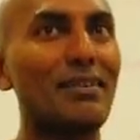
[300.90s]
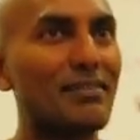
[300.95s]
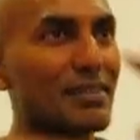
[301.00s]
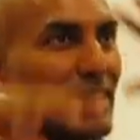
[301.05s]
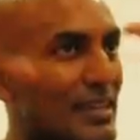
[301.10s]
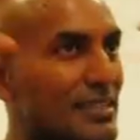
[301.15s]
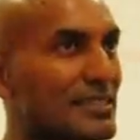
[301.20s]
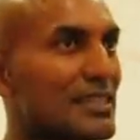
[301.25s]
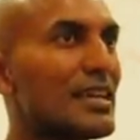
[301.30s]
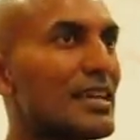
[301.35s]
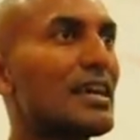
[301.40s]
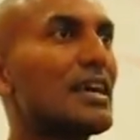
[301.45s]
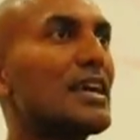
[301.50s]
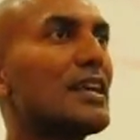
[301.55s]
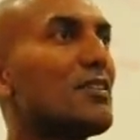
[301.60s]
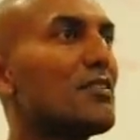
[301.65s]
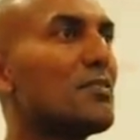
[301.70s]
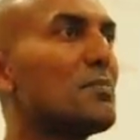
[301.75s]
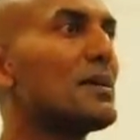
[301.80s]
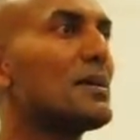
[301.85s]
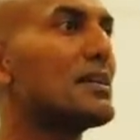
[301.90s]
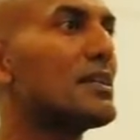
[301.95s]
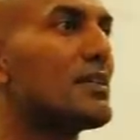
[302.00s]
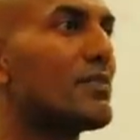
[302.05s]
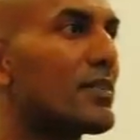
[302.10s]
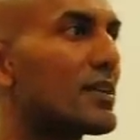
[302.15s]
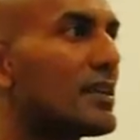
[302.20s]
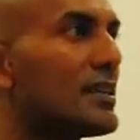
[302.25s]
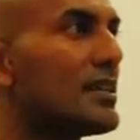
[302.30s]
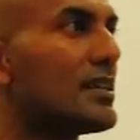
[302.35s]
365 days, it will be a
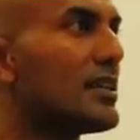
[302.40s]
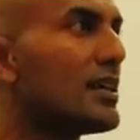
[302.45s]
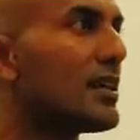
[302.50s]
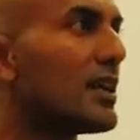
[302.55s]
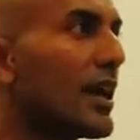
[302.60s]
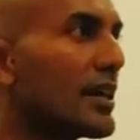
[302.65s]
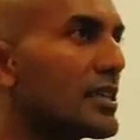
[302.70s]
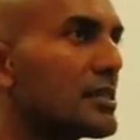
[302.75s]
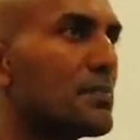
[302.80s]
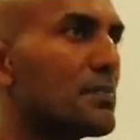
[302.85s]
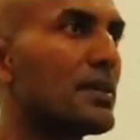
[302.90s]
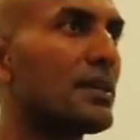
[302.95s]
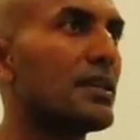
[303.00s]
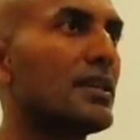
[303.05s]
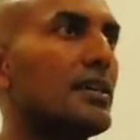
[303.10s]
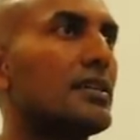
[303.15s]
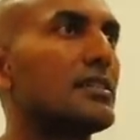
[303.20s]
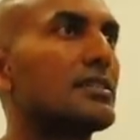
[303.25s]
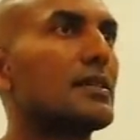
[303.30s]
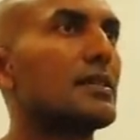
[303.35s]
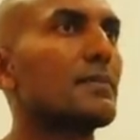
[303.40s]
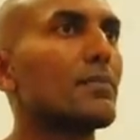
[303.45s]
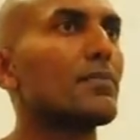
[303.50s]
different experience.